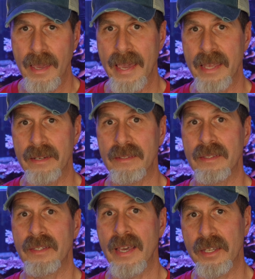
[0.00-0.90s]
And
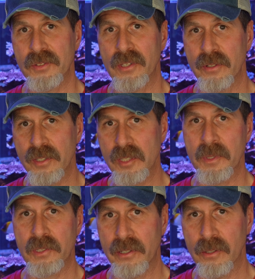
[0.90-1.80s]
yes, there is a
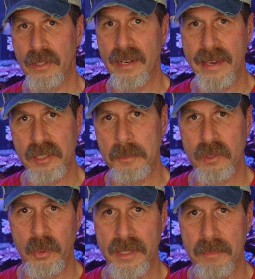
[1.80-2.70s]
material connection
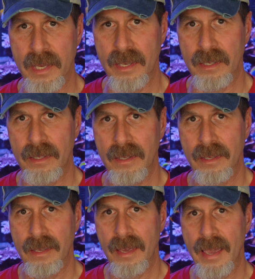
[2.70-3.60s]
between me
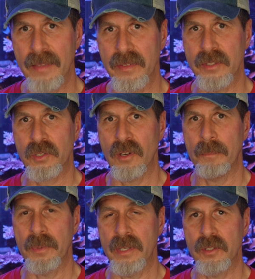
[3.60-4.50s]
and these
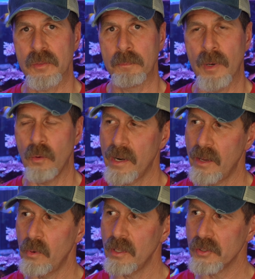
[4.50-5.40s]
companies. But what I will